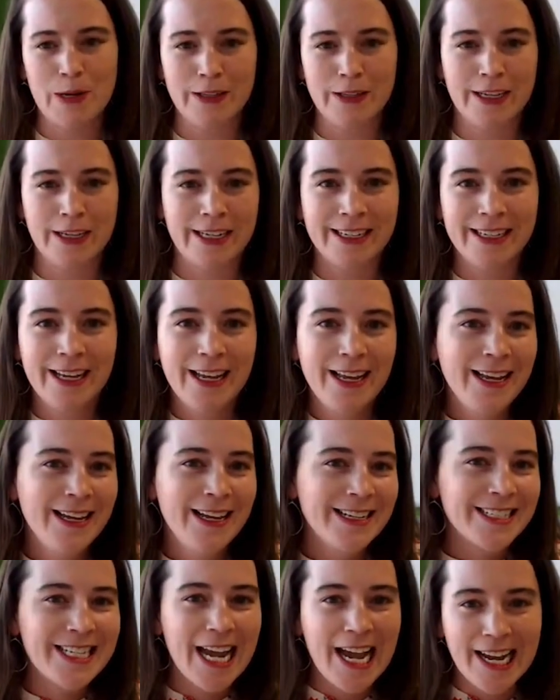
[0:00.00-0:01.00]
about like
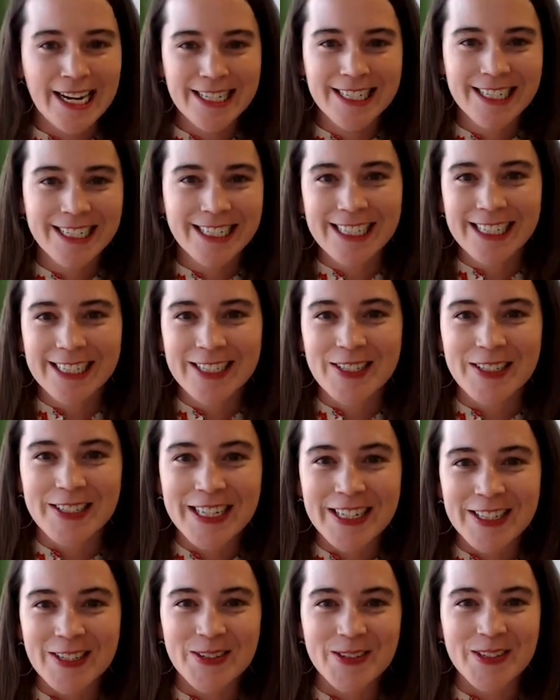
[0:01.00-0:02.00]
tax collection
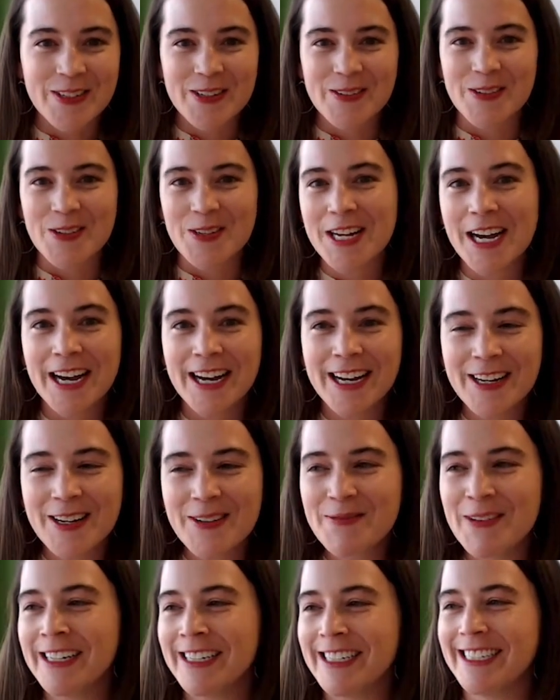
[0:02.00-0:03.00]
history over
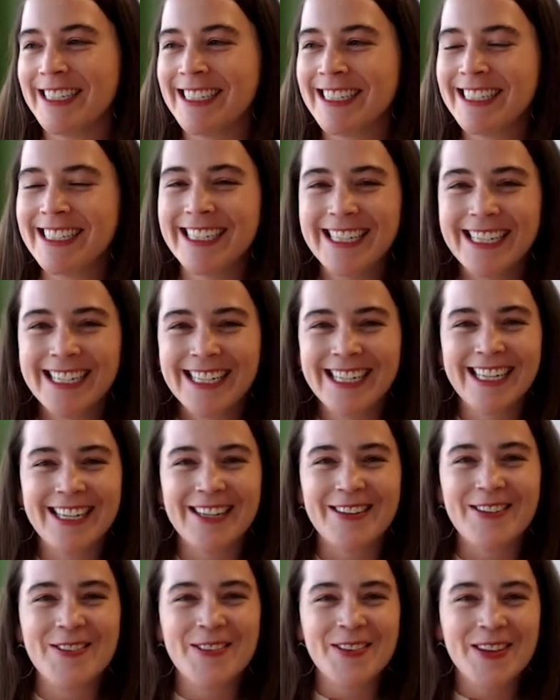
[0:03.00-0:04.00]
time
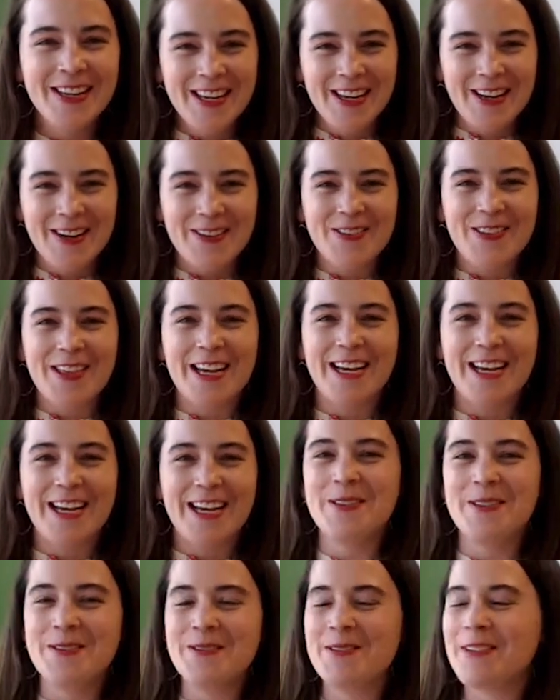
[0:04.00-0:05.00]
if
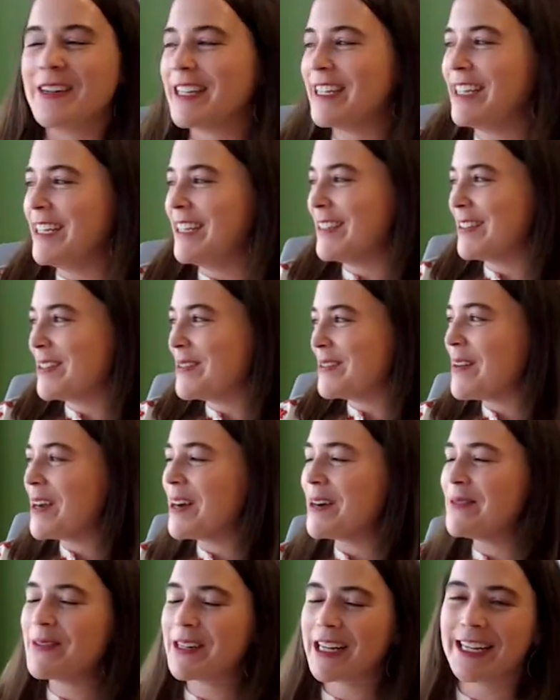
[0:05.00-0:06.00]
that's what we want to hear
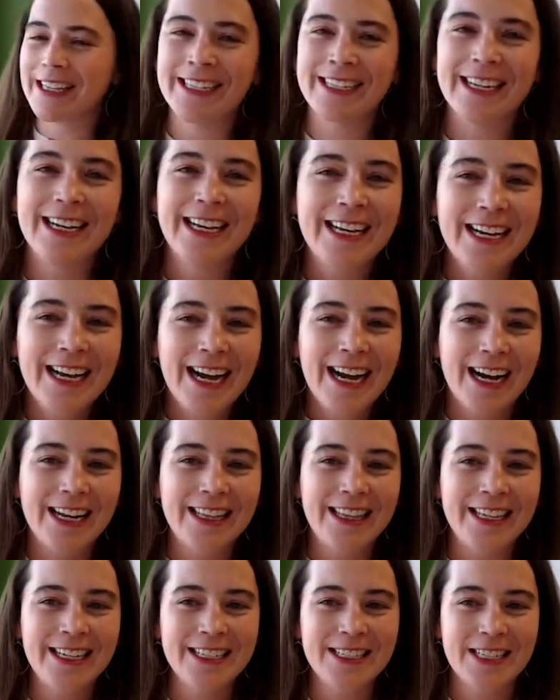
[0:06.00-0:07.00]
about. But I think
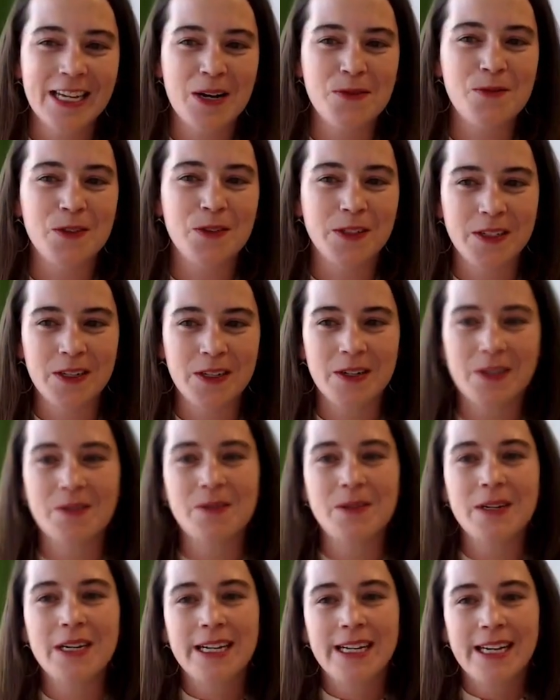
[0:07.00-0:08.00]
it's helpful to
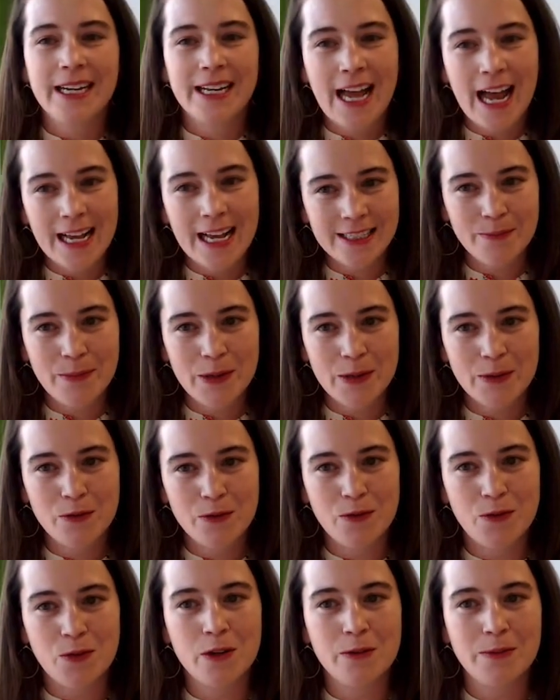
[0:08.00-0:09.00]
know it hasn't been
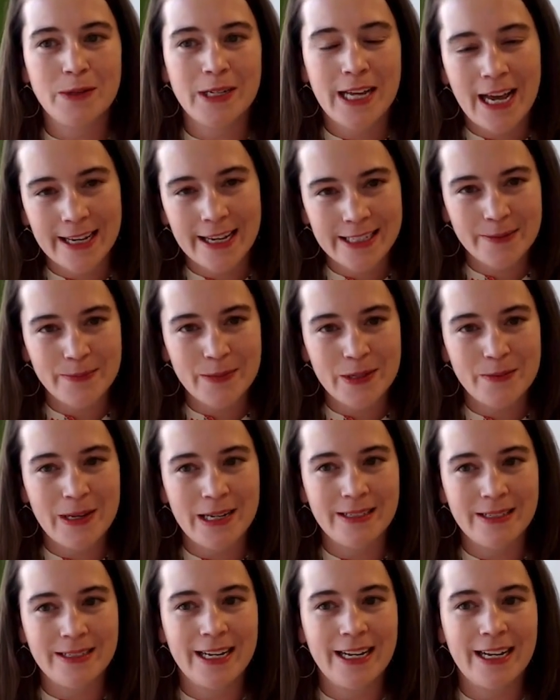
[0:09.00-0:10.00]
reformed, it hasn't been
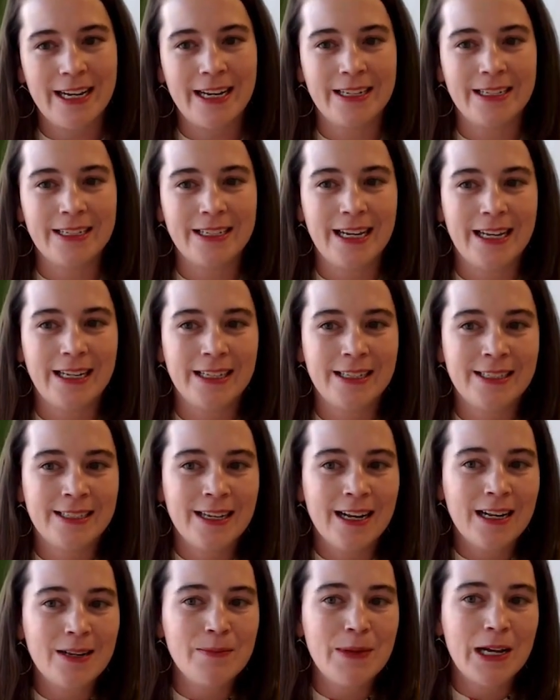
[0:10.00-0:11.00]
maintained, and it's
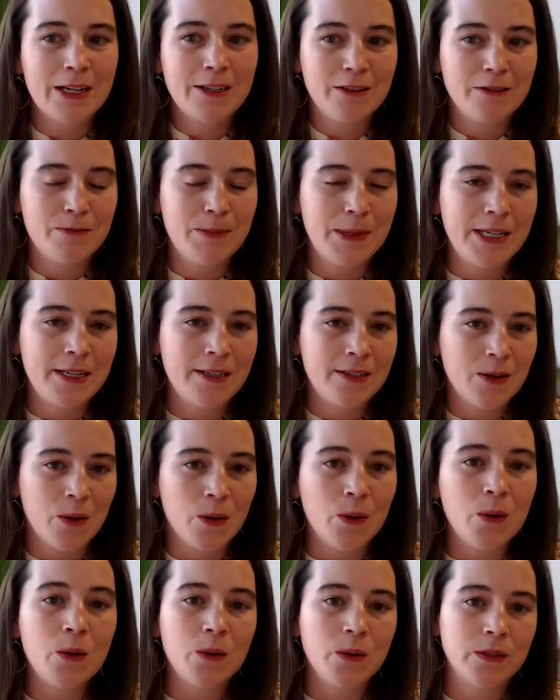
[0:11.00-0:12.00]
not a matter of being
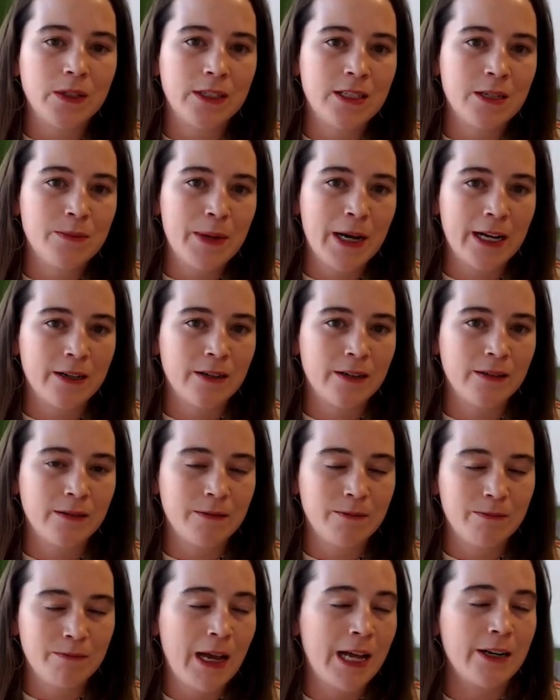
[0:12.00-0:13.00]
old, it's a
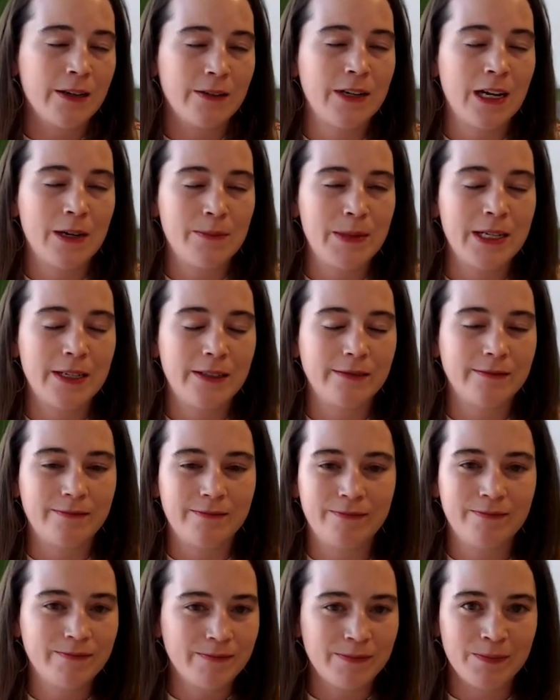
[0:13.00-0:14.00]
matter of not
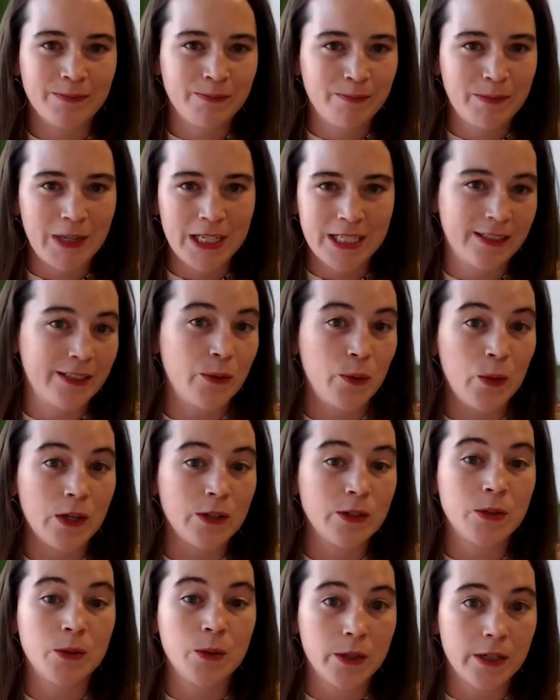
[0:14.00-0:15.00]
being basically well
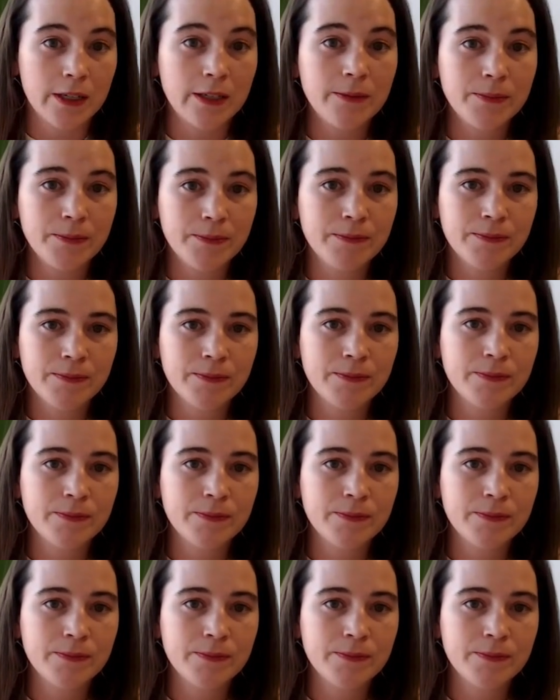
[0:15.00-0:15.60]
stewarded.